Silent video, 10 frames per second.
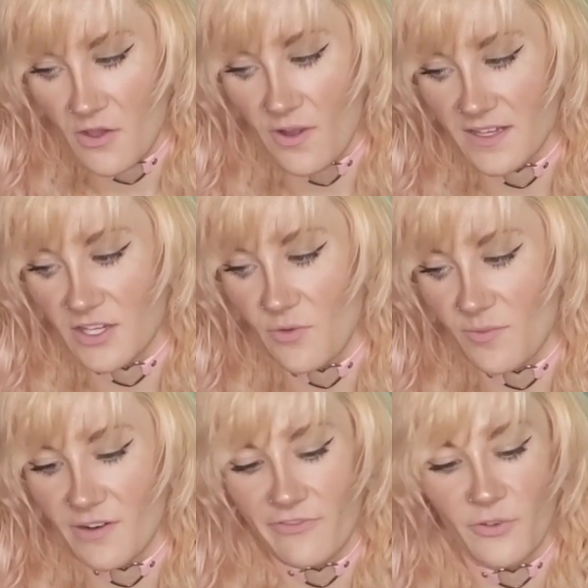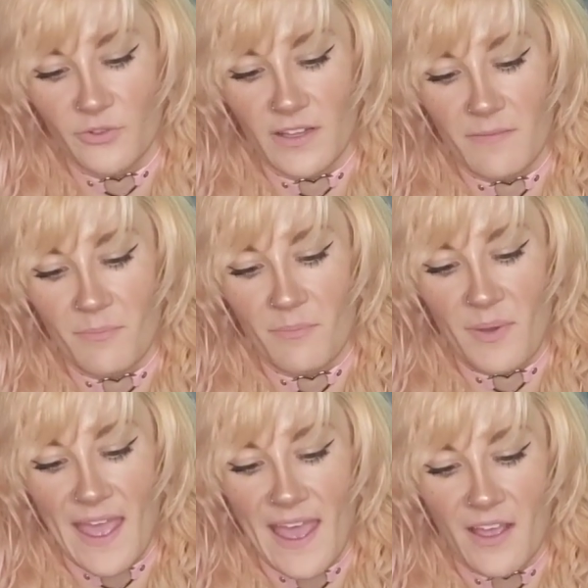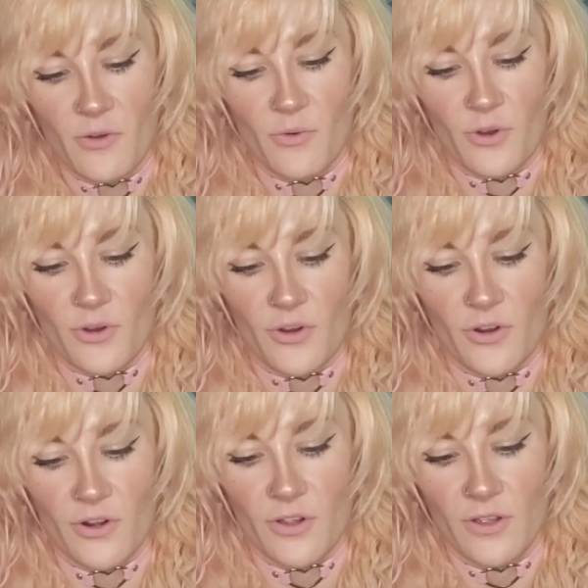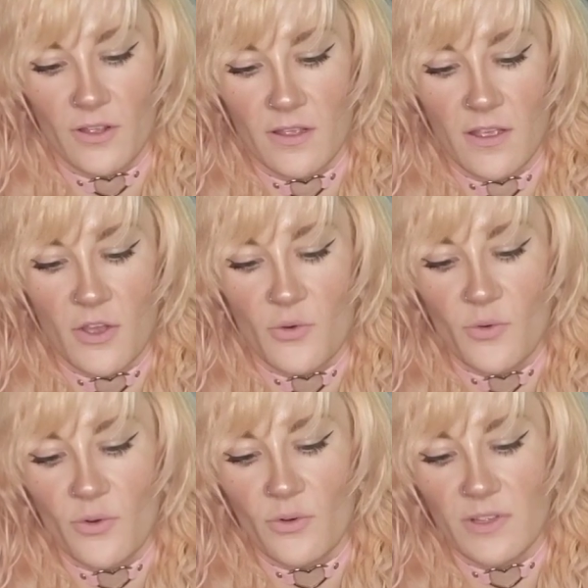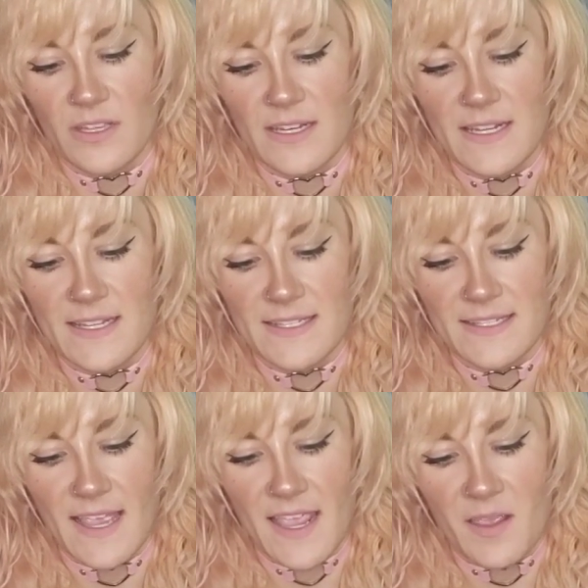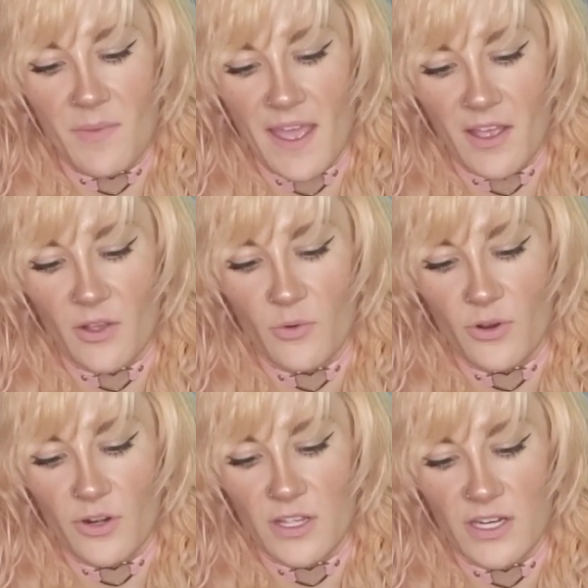Okay, so you want me to fold it backward. Well, you didn't say backward.